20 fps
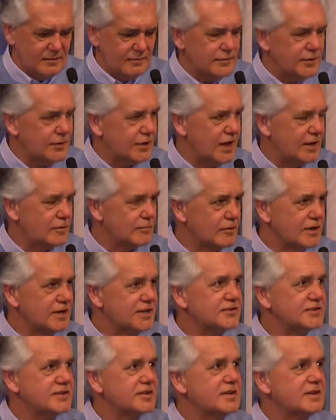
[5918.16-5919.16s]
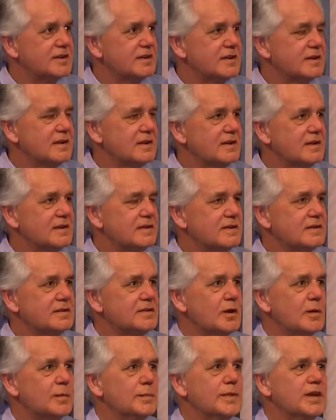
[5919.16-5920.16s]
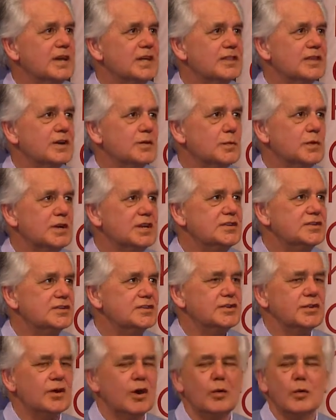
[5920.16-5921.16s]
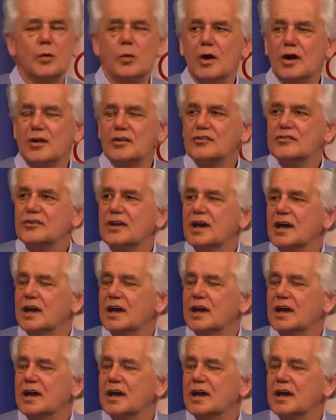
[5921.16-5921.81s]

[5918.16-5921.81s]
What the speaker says: for that reason did not mean that we did not want